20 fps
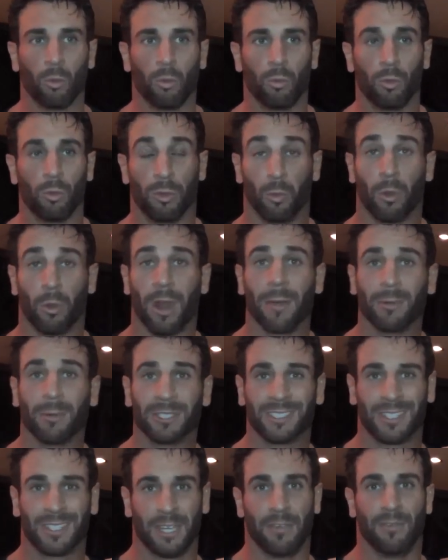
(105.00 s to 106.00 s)
with what I was
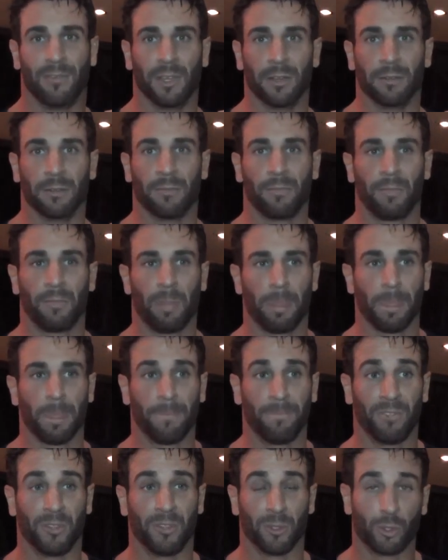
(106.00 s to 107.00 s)
given,
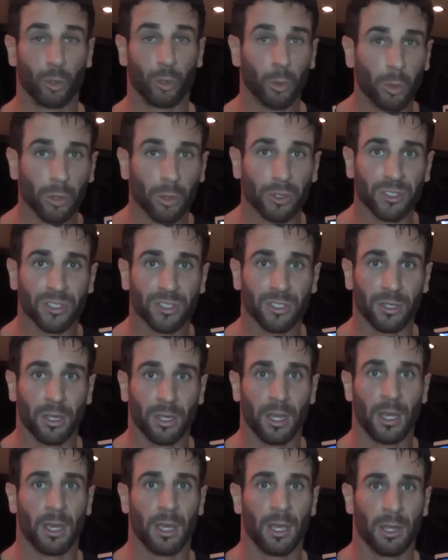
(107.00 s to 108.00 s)
the tools
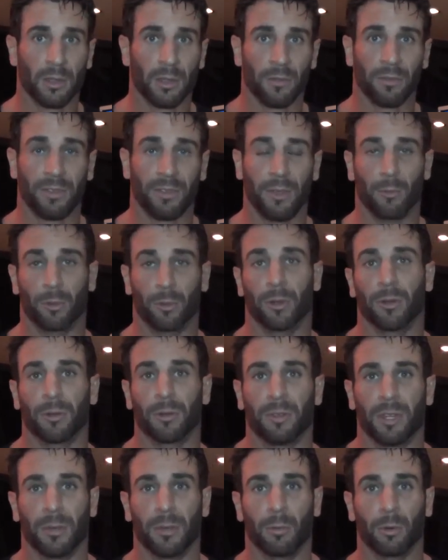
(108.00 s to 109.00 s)
that were,
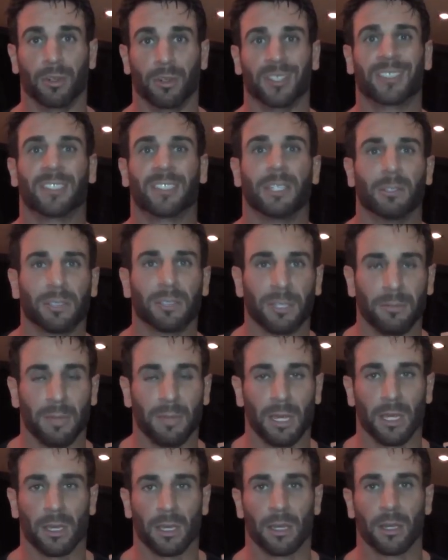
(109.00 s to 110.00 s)
that were instilled in
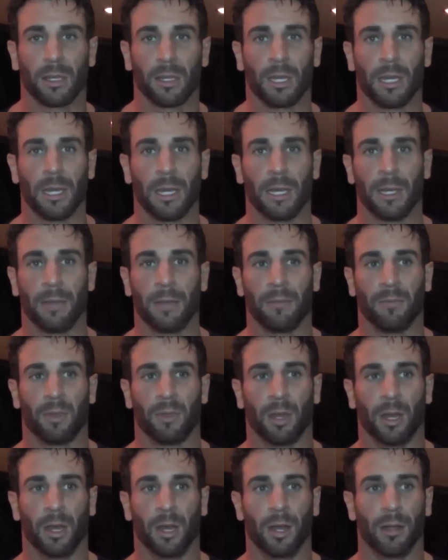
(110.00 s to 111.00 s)
me,
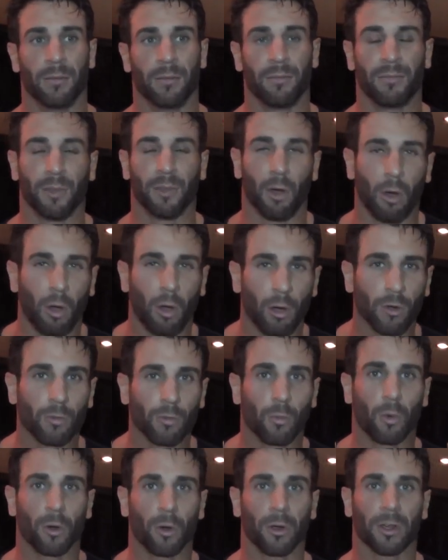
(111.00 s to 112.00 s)
um, the hard
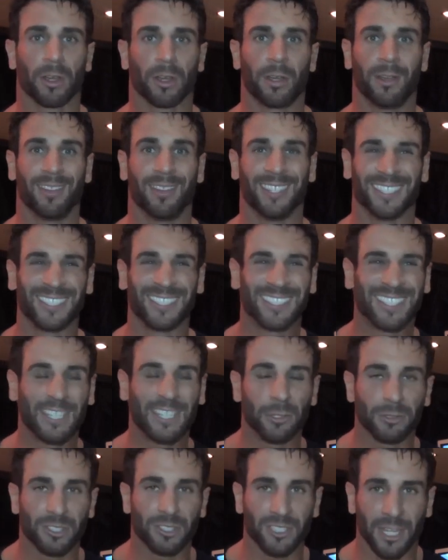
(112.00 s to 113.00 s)
work, the
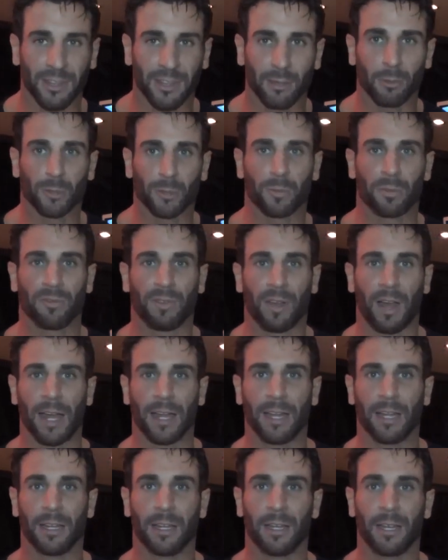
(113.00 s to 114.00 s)
skill set that was
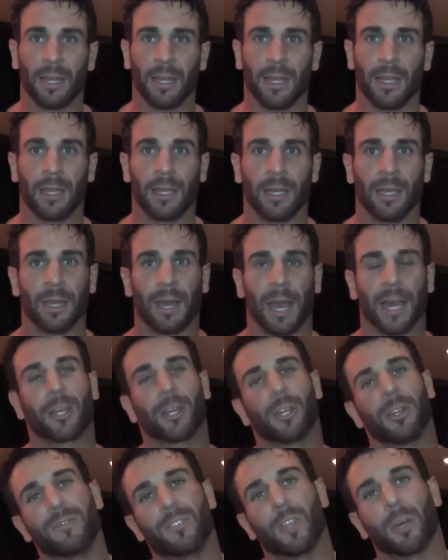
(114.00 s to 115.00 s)
provided. I
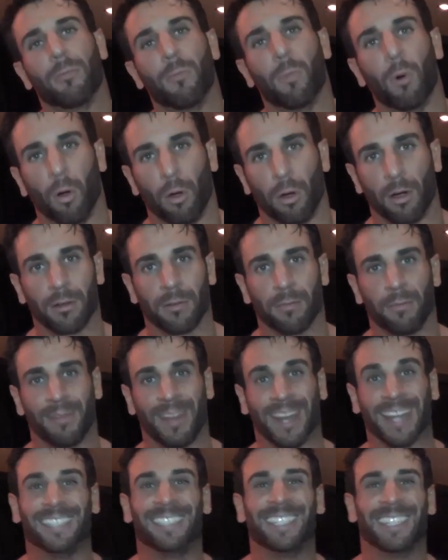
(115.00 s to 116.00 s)
could have done more, and
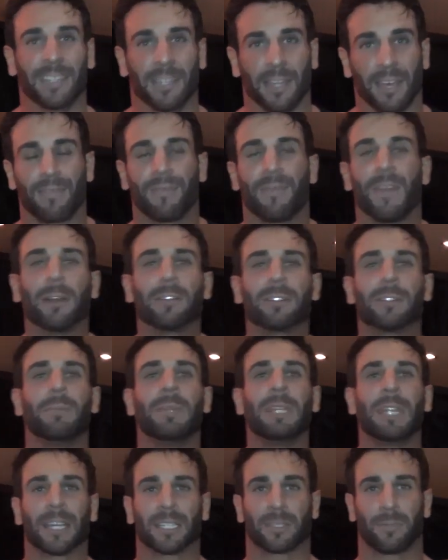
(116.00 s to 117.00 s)
I didn't. I failed to
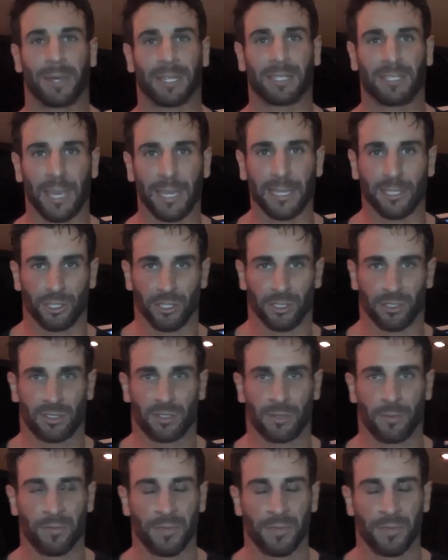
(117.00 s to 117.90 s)
meet expectations.